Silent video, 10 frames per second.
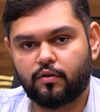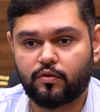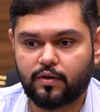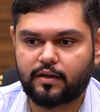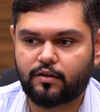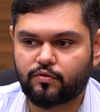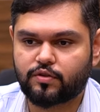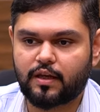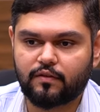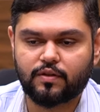or you get to
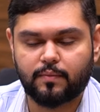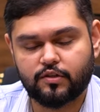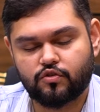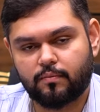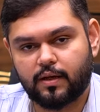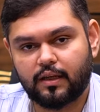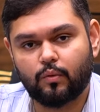save some extra money,